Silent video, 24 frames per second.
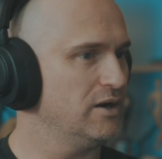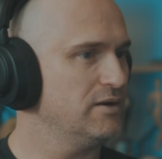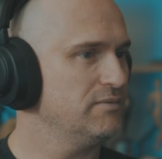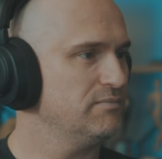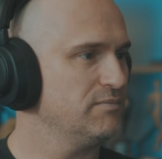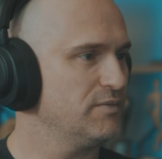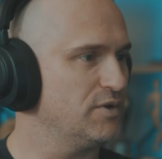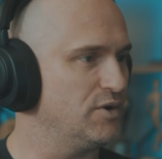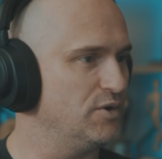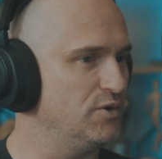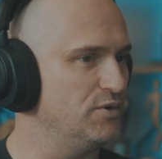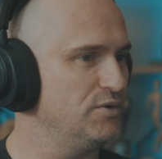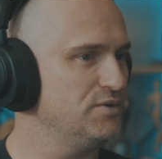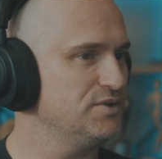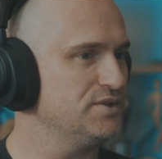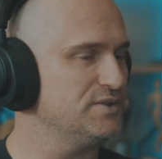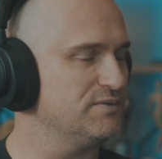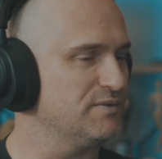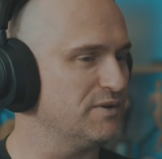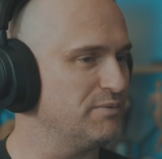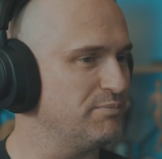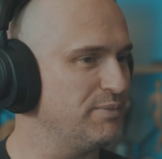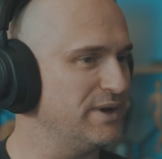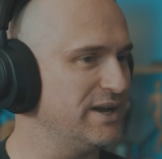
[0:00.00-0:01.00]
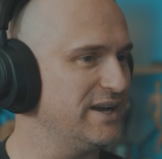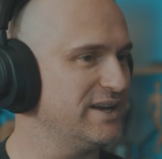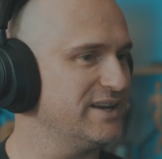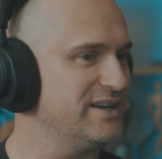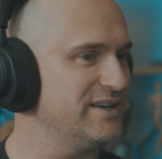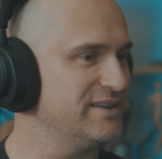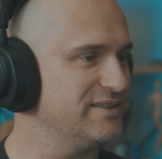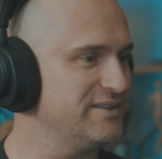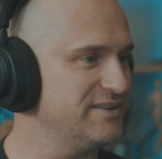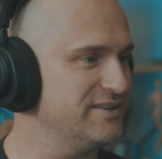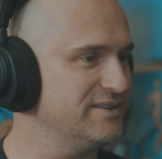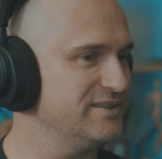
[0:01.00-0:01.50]
right, cool. So we're back
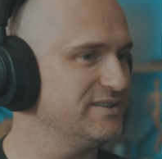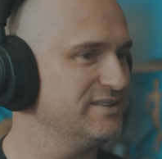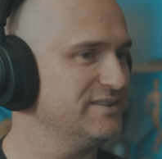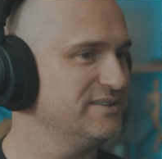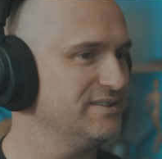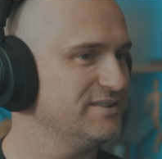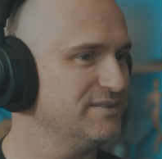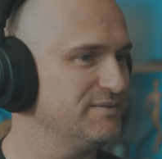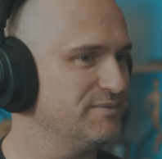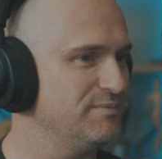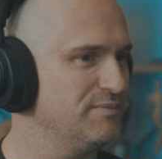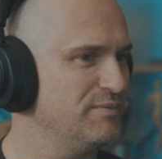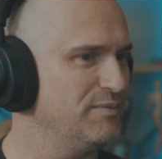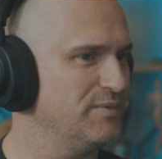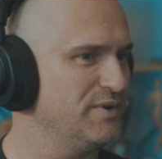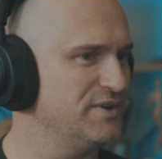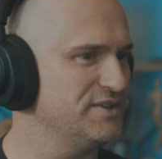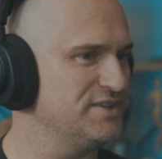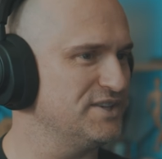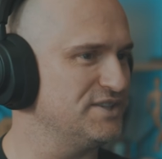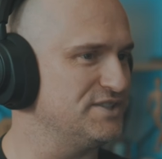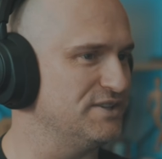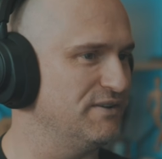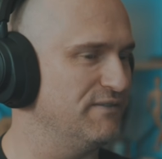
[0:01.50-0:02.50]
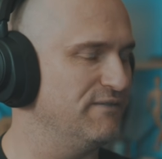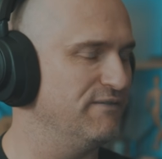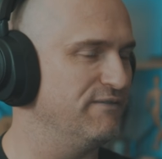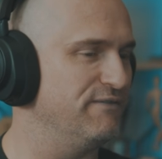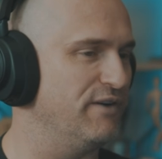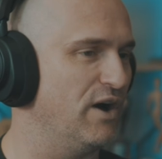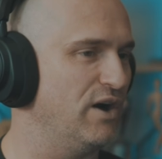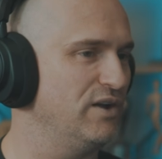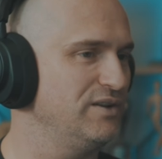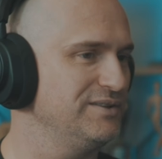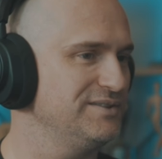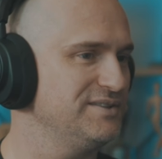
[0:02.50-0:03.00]
at the, what is this, a
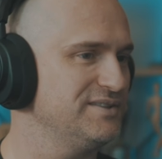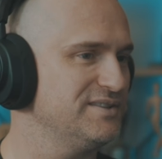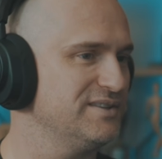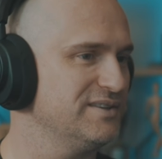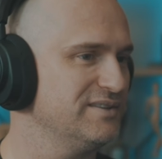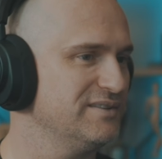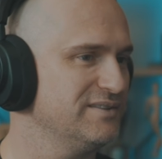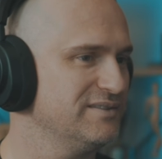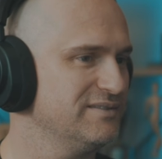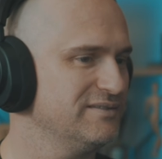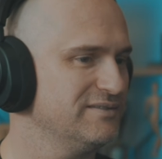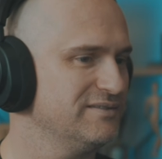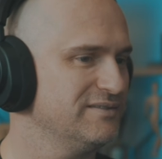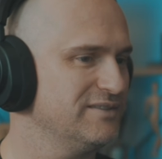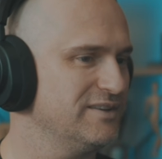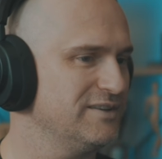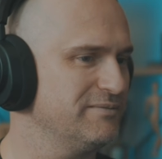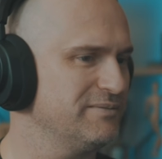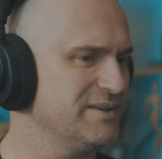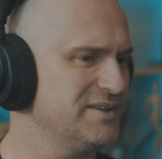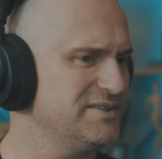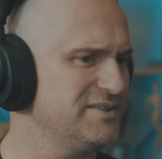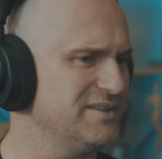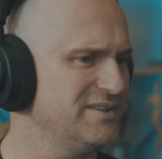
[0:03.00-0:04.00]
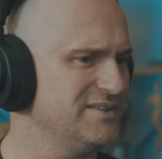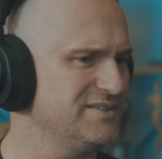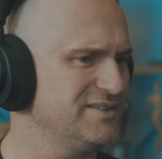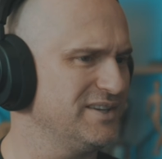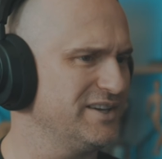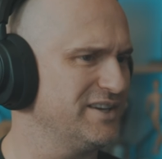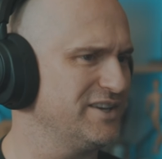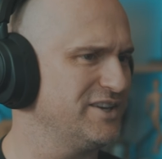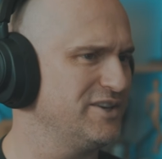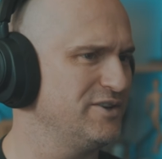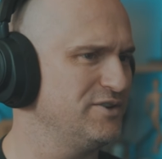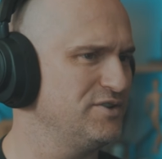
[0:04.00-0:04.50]
vault? I'm guessing it's
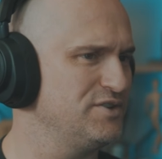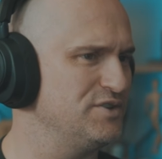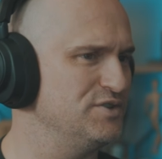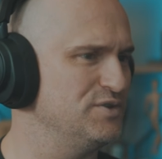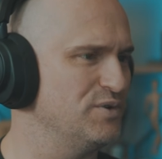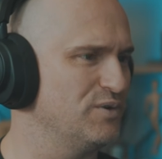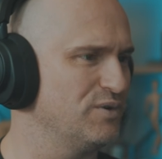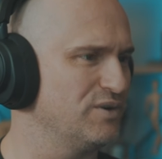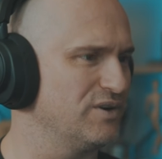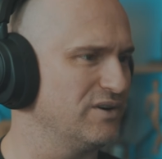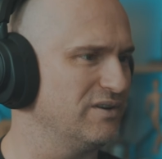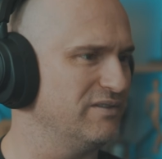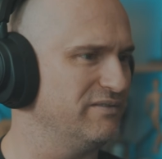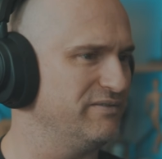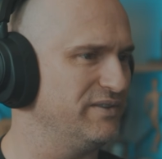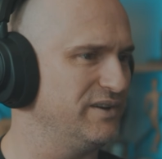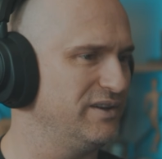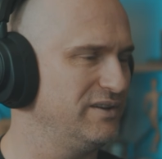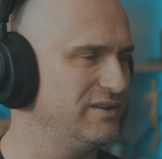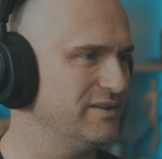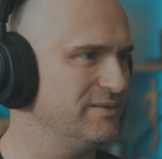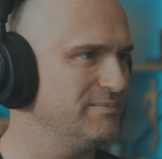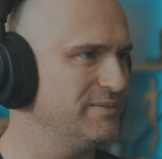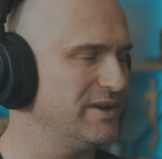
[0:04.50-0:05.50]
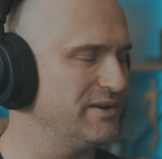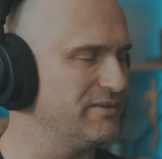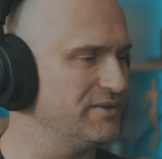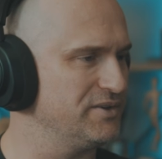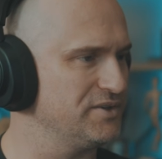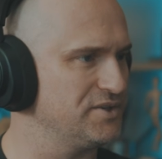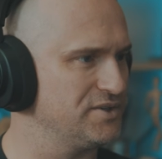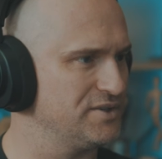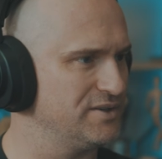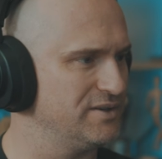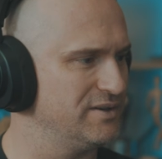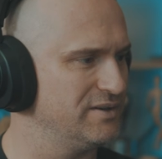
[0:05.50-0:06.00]
like a huge door or a vault. I'm not
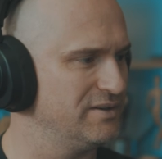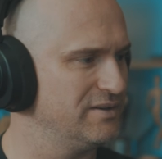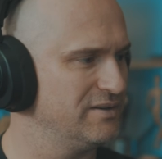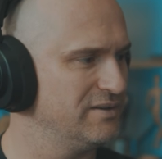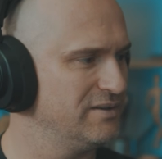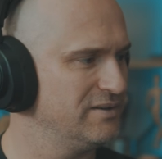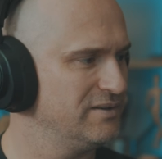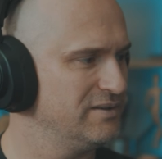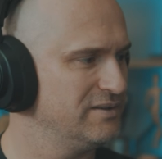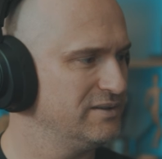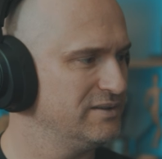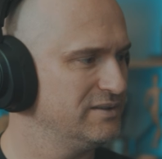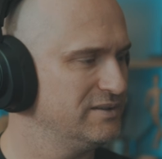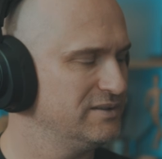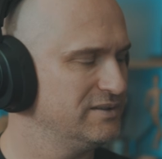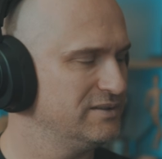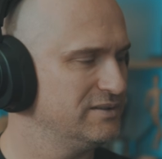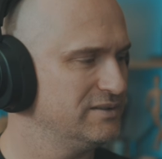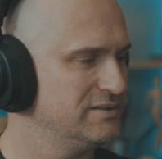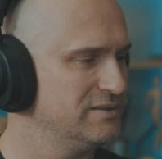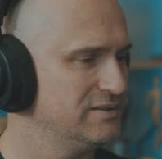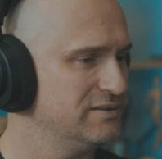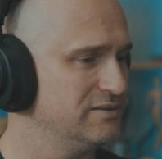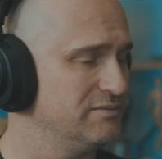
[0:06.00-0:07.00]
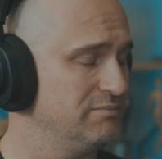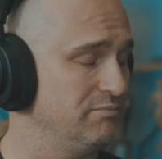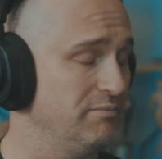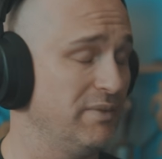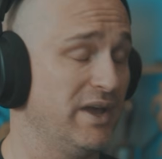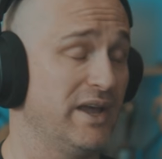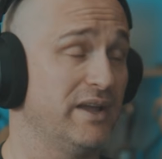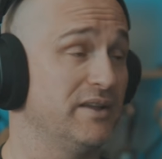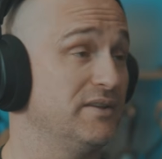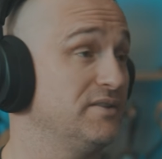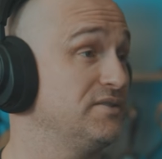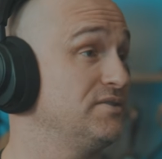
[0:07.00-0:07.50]
really sure.
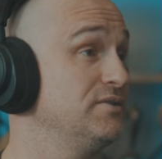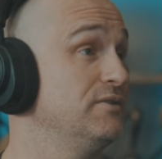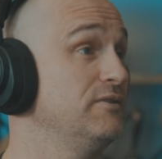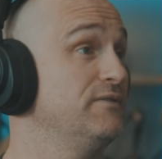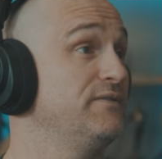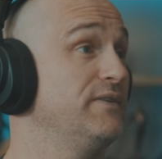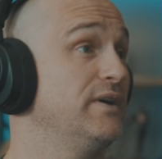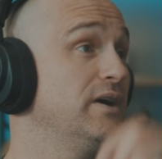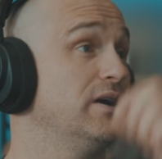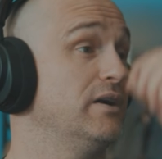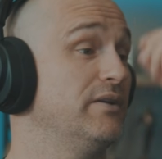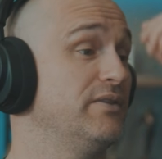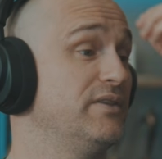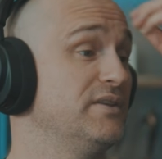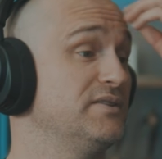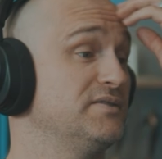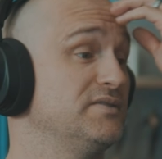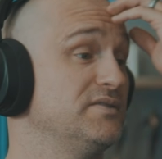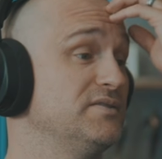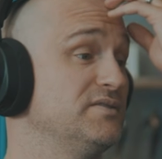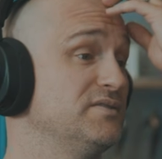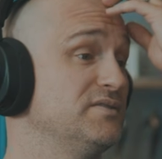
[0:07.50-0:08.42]
Man, so far this